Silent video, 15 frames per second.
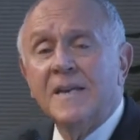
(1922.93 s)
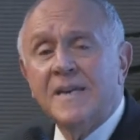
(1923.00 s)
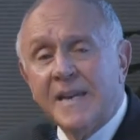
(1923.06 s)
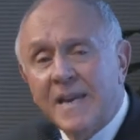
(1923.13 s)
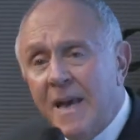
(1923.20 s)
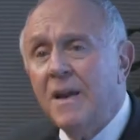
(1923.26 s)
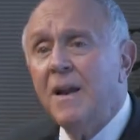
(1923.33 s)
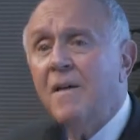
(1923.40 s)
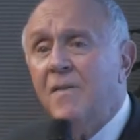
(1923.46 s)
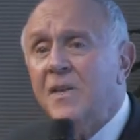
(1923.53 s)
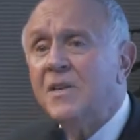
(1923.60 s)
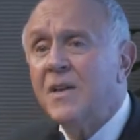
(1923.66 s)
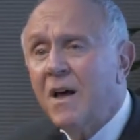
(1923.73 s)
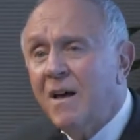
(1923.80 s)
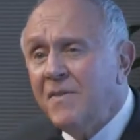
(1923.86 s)
To get
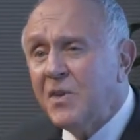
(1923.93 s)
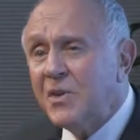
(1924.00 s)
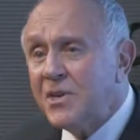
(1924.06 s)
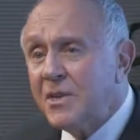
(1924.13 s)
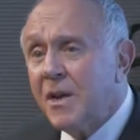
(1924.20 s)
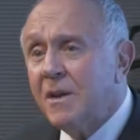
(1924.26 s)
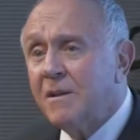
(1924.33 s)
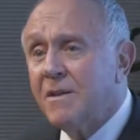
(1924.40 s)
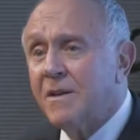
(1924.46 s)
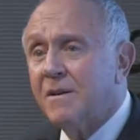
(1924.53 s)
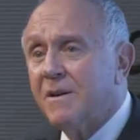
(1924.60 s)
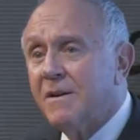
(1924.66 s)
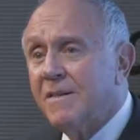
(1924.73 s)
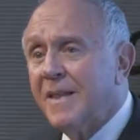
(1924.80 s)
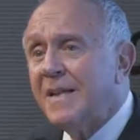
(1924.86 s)
others to understand it,
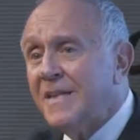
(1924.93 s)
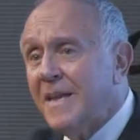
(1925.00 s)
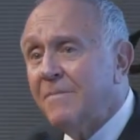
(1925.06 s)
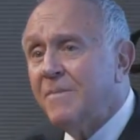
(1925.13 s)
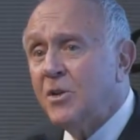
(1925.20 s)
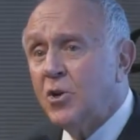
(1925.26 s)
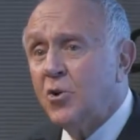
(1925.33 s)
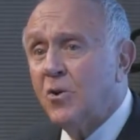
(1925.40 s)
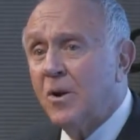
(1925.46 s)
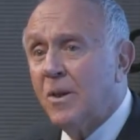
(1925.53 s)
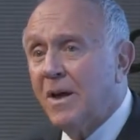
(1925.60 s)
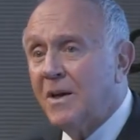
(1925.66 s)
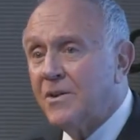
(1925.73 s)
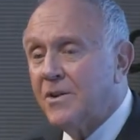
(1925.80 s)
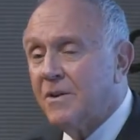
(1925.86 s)
let them
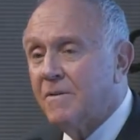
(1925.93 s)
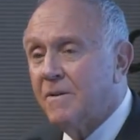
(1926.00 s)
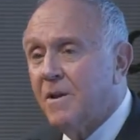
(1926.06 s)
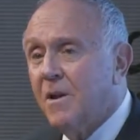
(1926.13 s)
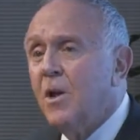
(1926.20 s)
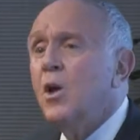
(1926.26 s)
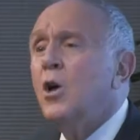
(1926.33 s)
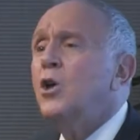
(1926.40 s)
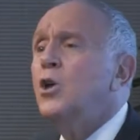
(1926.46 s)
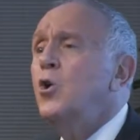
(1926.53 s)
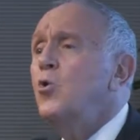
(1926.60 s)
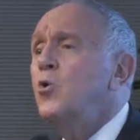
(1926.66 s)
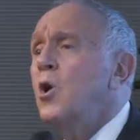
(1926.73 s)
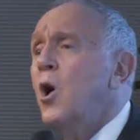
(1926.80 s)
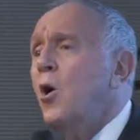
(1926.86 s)
internalize it.
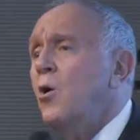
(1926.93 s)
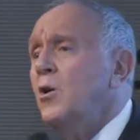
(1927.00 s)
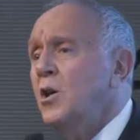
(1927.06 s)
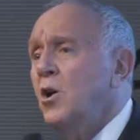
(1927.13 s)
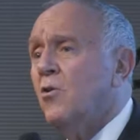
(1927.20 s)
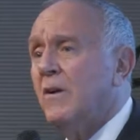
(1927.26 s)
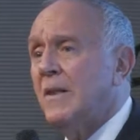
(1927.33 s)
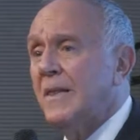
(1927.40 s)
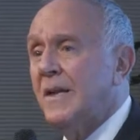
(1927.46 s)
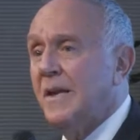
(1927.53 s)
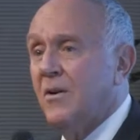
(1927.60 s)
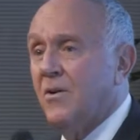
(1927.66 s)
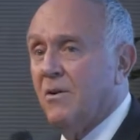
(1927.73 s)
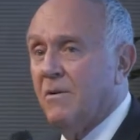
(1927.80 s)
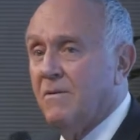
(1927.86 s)
You know you're a
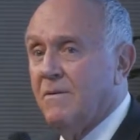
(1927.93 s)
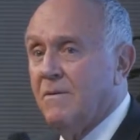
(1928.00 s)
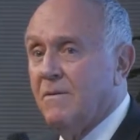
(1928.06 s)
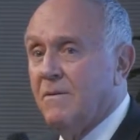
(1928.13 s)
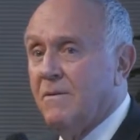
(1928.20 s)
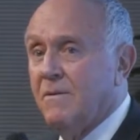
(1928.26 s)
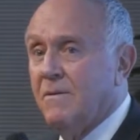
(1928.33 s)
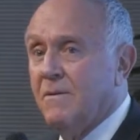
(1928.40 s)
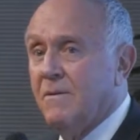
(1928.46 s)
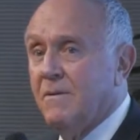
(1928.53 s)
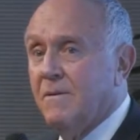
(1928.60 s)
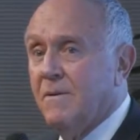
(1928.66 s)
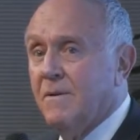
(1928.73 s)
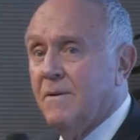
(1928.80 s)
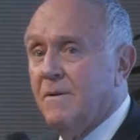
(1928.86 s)
leader.
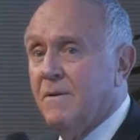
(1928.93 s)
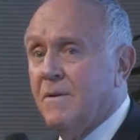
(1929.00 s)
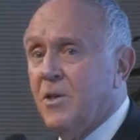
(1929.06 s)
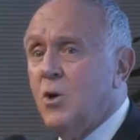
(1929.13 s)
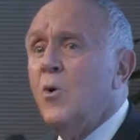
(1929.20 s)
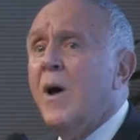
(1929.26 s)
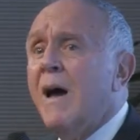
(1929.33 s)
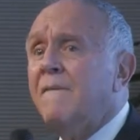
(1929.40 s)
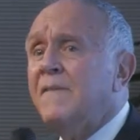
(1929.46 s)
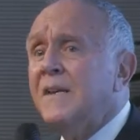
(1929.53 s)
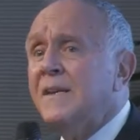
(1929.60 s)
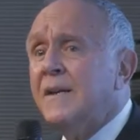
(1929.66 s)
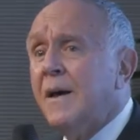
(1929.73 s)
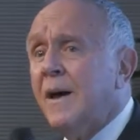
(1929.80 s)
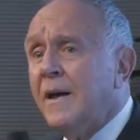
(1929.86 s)
You have the
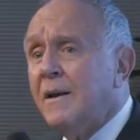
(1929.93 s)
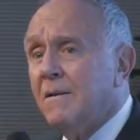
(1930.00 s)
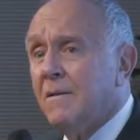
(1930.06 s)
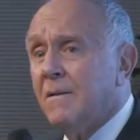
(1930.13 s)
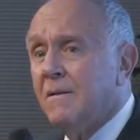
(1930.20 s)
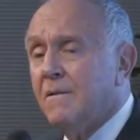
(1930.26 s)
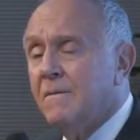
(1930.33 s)
title.